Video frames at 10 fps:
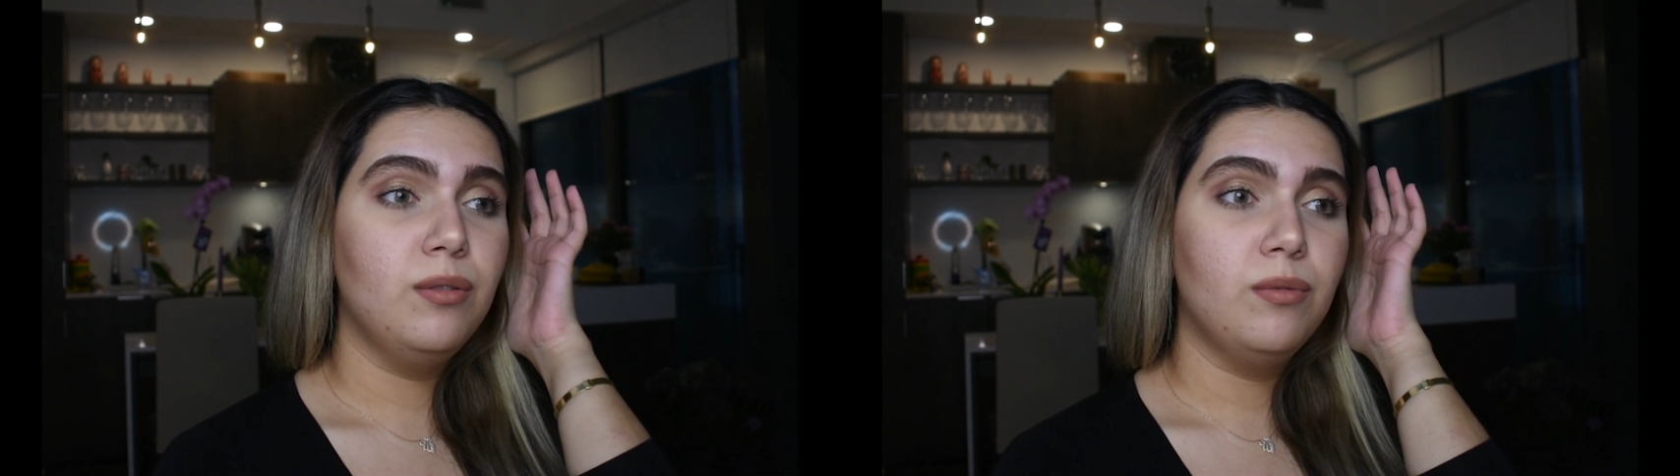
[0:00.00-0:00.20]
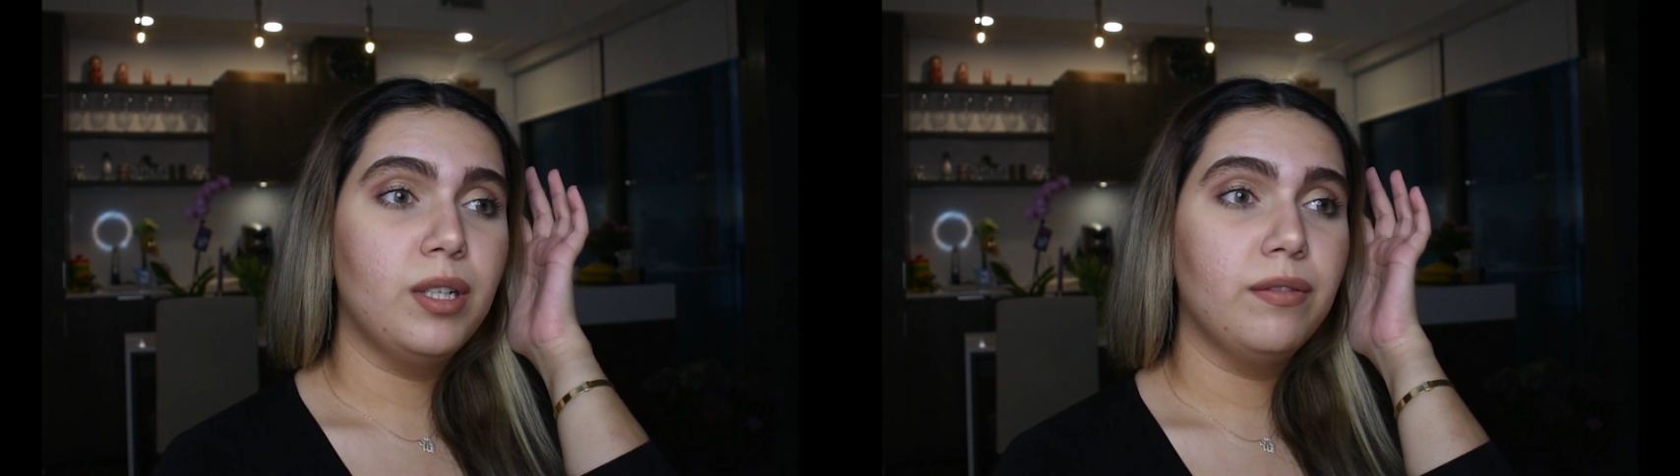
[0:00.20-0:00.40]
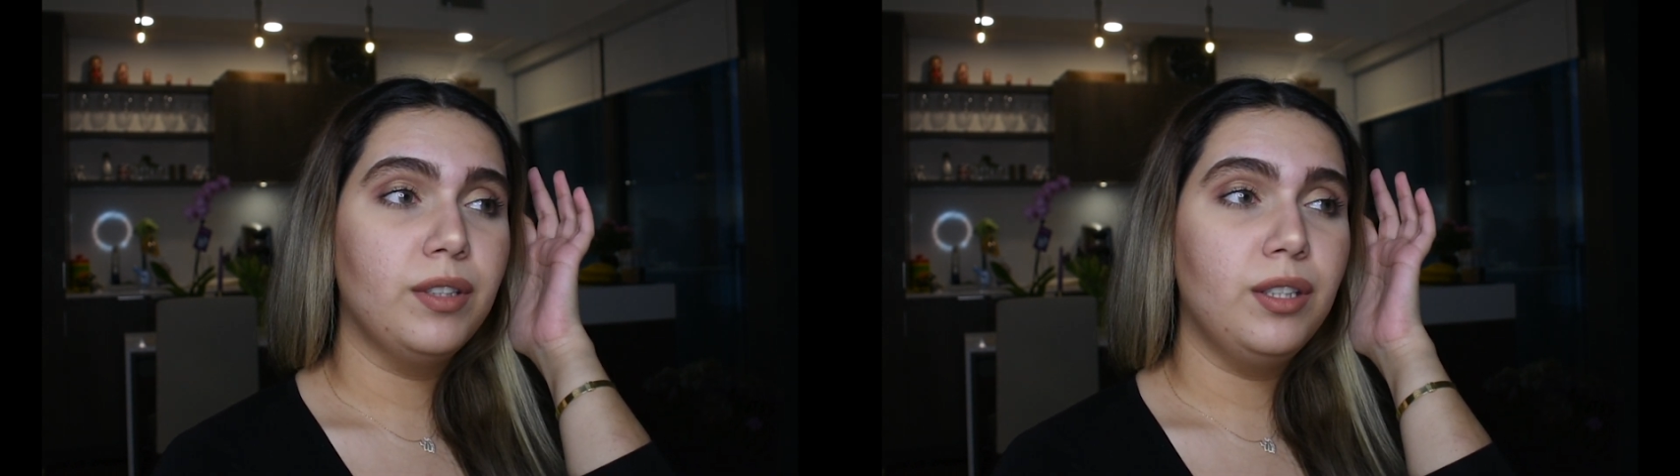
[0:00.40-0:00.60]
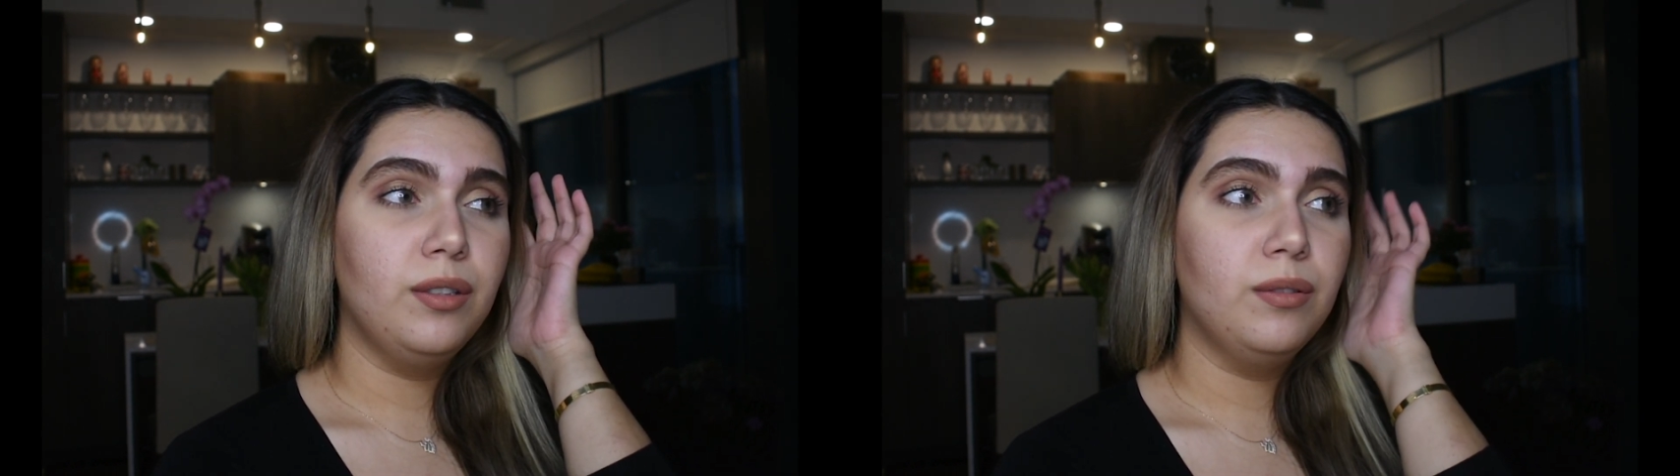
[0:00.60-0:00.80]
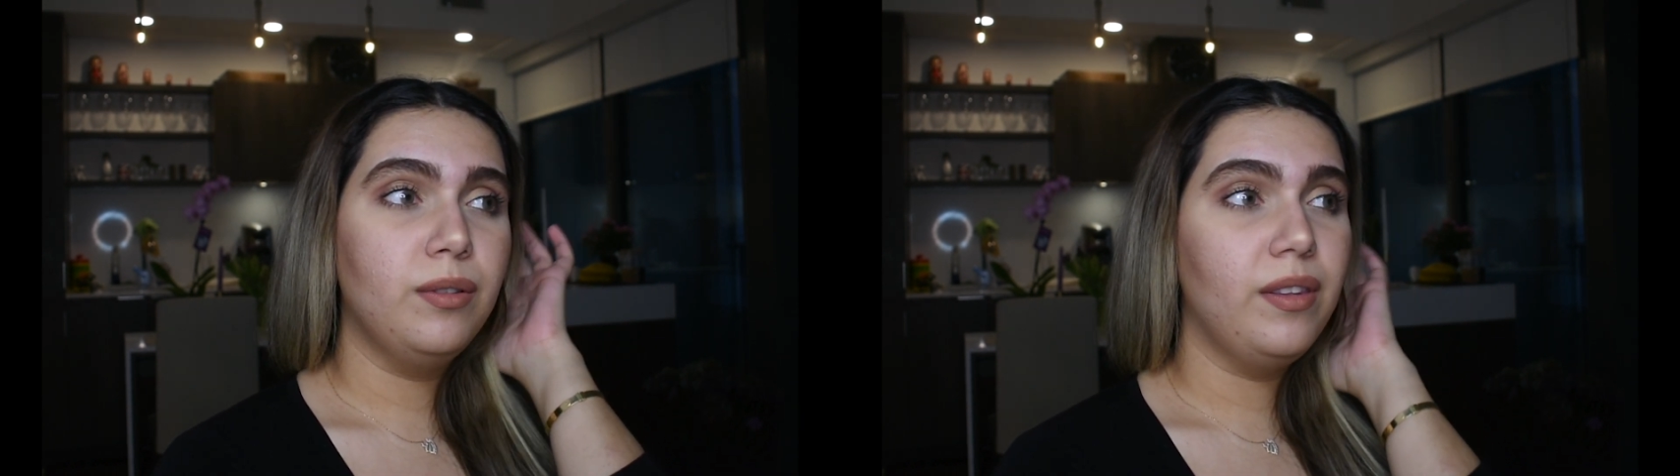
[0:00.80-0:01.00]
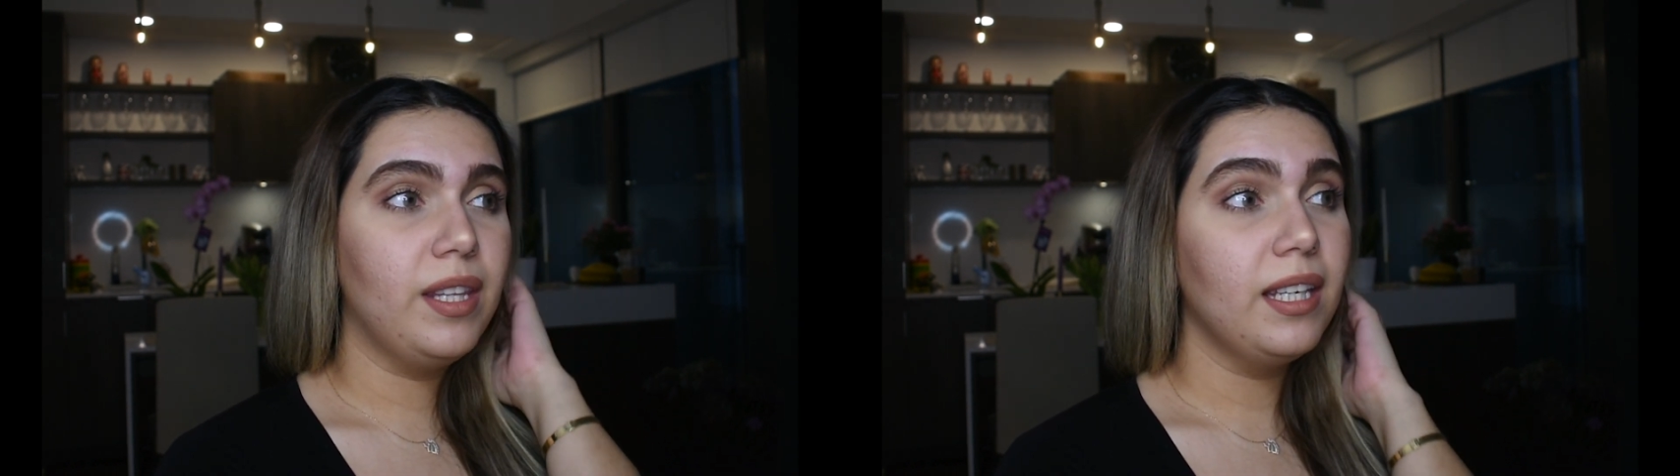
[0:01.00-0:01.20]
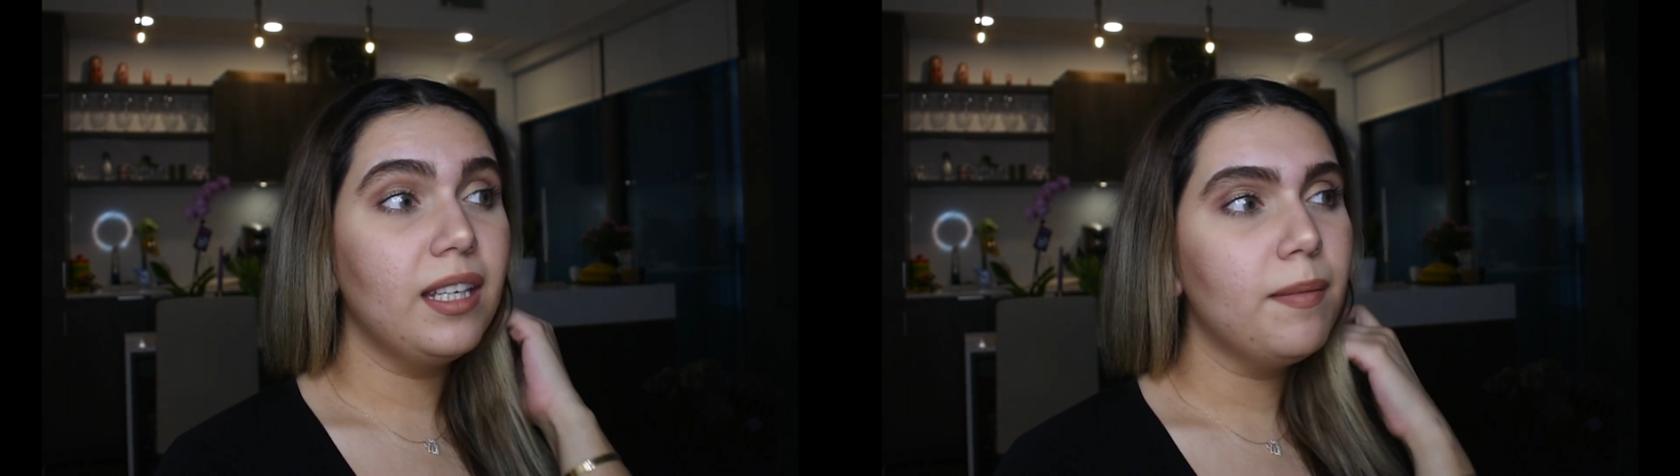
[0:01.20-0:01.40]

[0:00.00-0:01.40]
whatever you think